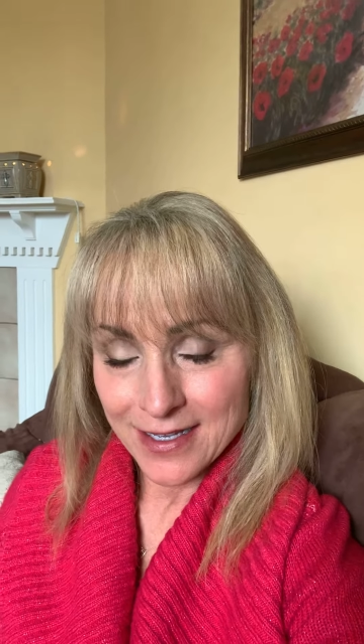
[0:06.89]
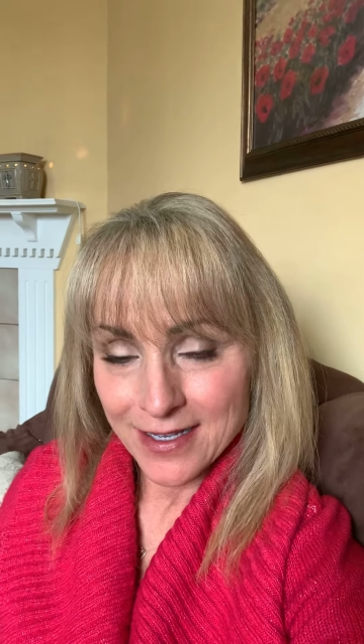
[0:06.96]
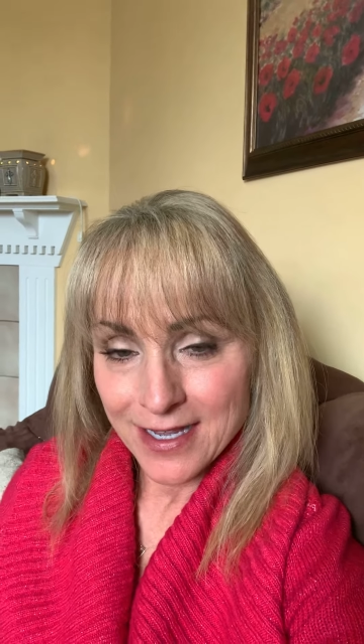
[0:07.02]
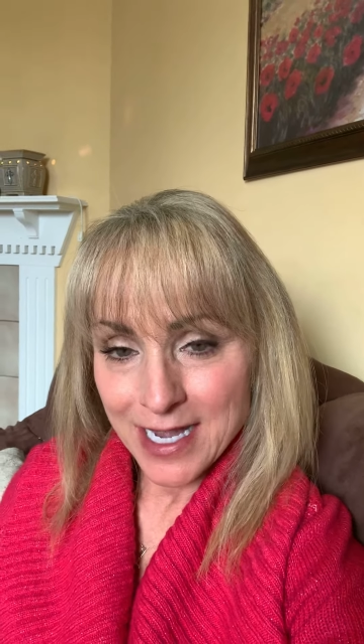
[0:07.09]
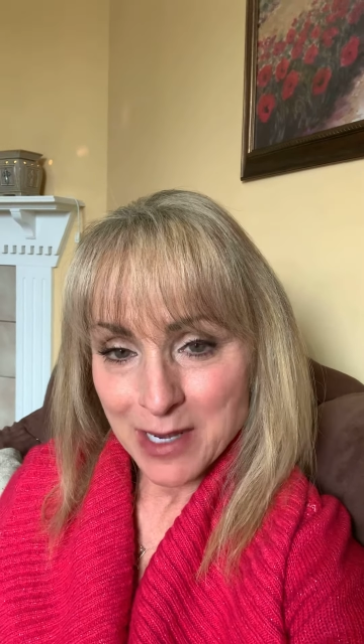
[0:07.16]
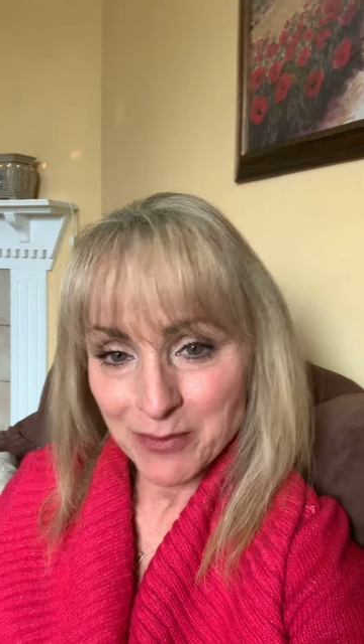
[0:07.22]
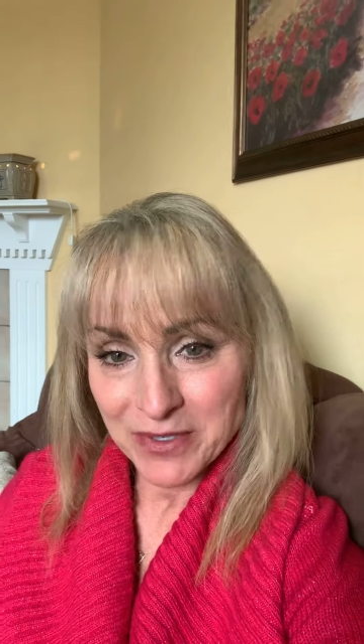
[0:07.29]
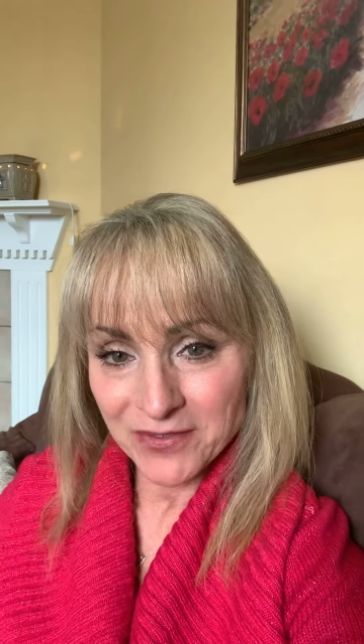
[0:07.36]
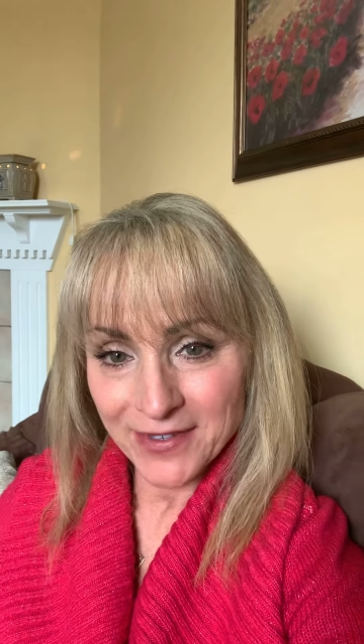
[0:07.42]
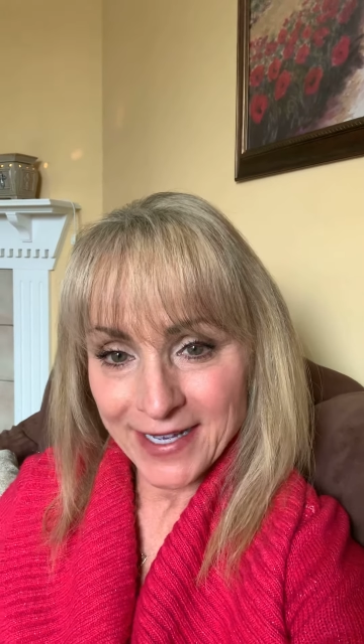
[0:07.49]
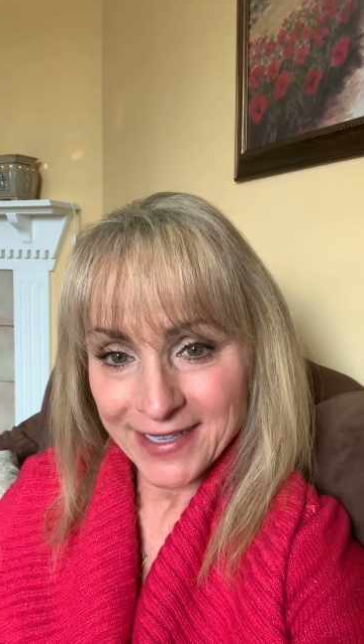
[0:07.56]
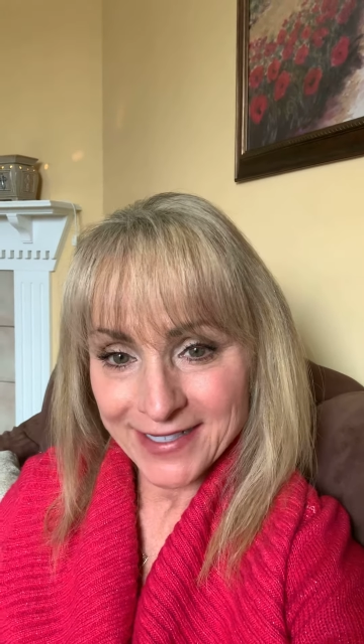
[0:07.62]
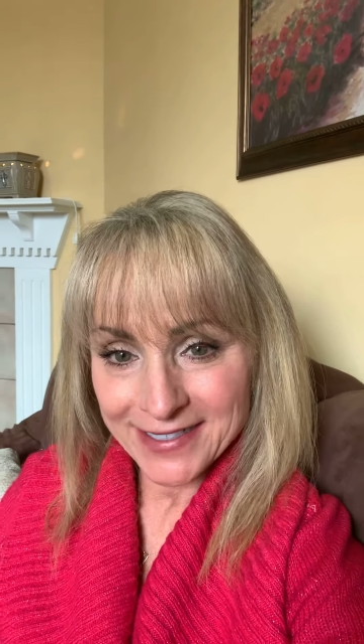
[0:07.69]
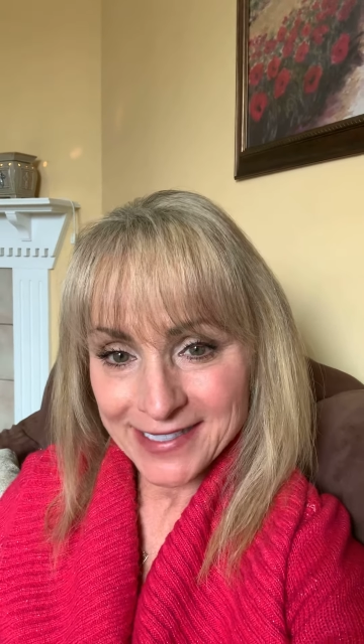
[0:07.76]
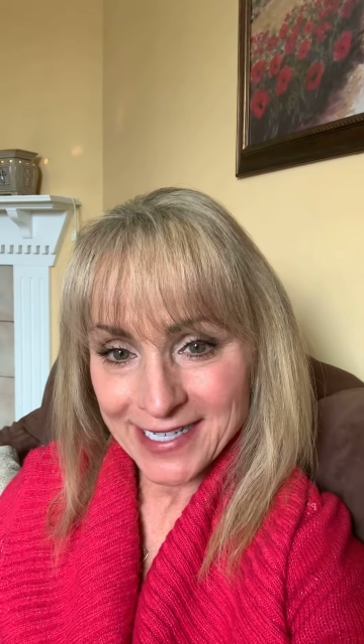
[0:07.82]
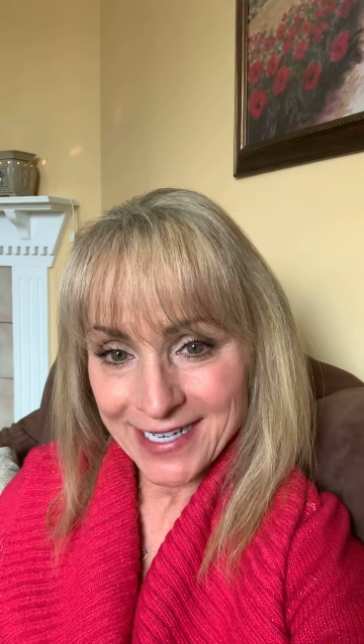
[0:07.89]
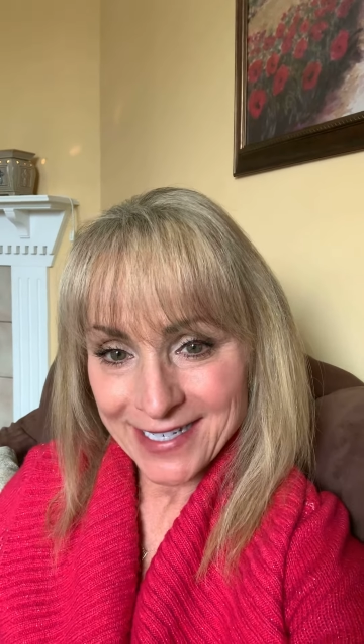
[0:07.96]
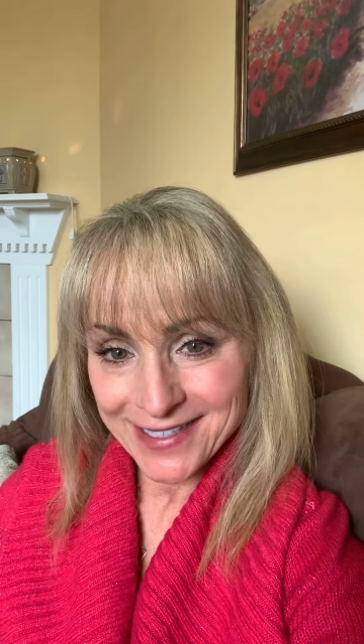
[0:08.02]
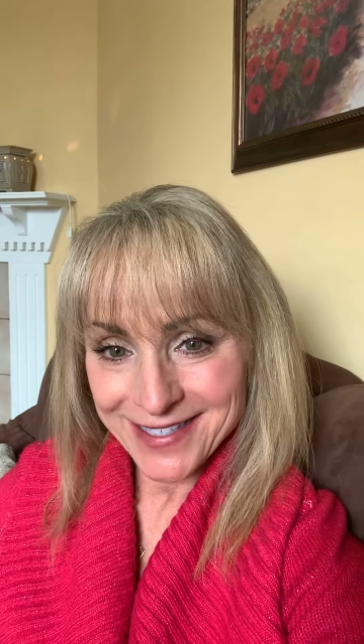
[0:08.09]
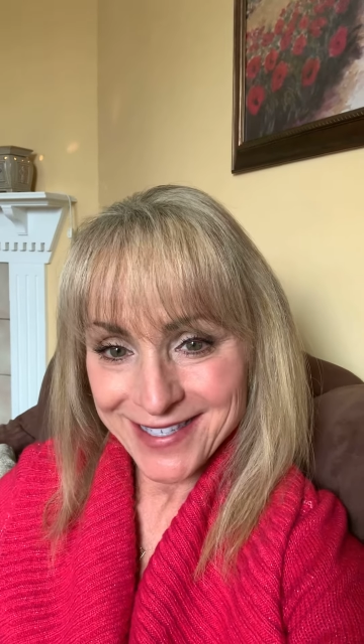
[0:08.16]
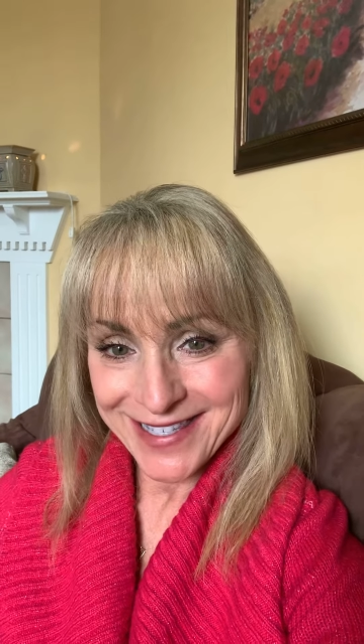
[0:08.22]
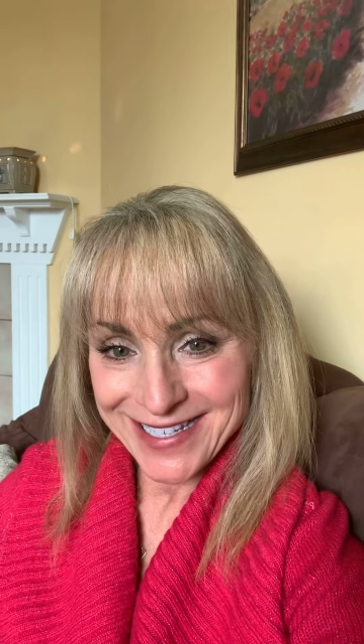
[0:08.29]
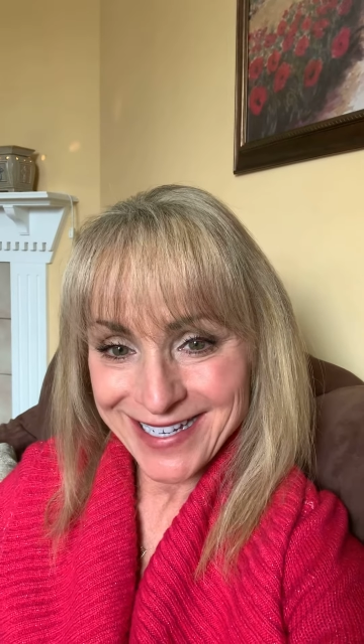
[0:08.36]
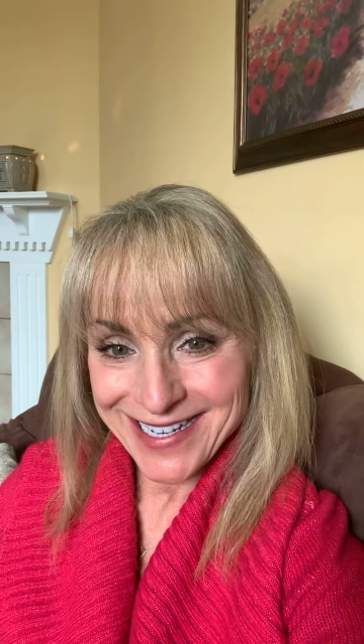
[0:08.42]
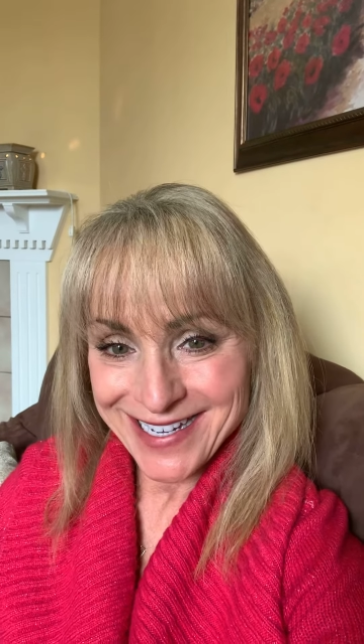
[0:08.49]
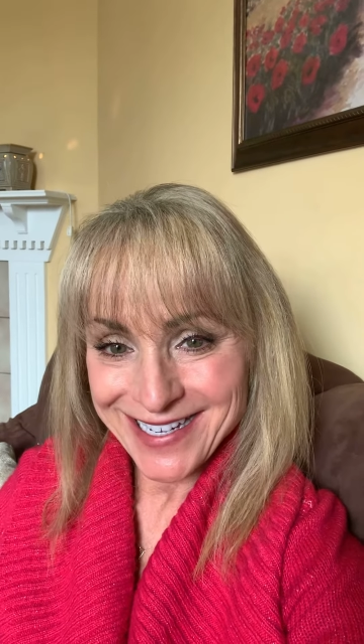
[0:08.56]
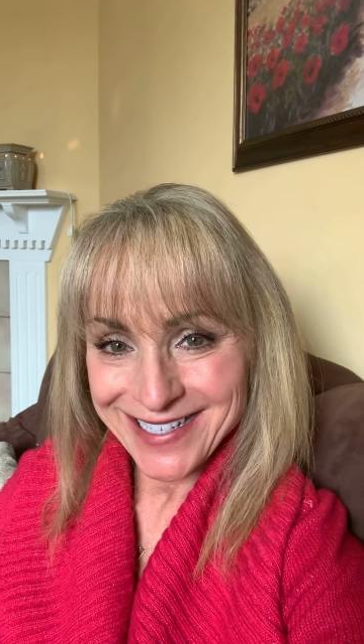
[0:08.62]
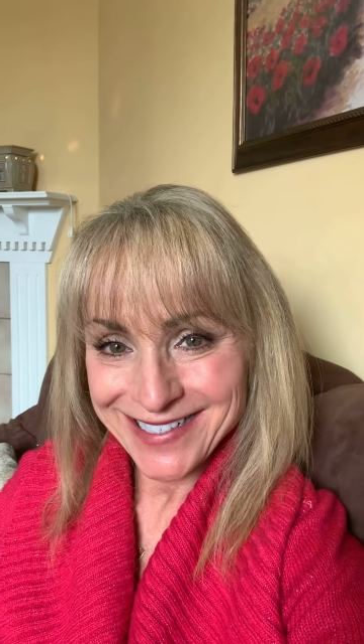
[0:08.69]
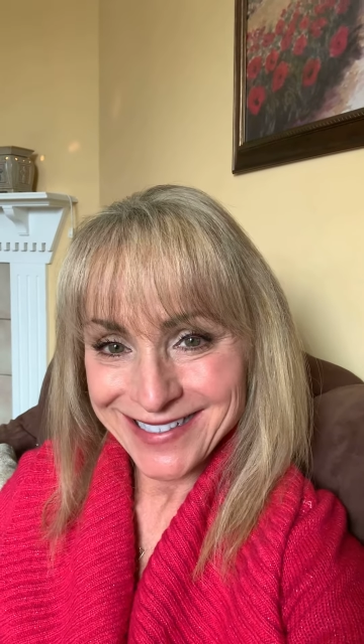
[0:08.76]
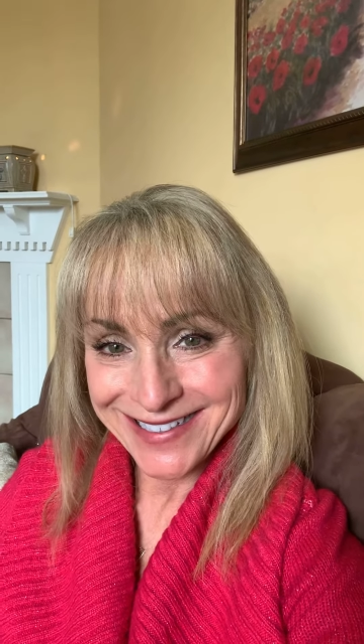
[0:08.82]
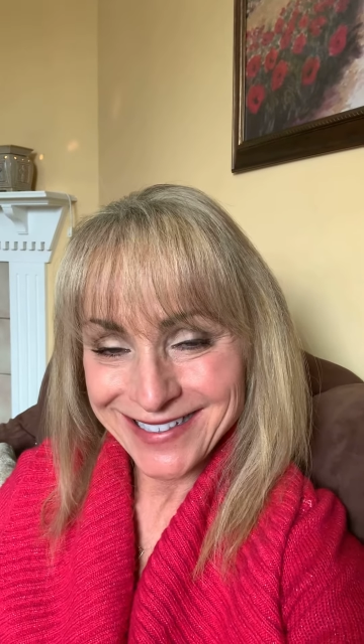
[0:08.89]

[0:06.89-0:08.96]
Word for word: Happy Valentine's Day.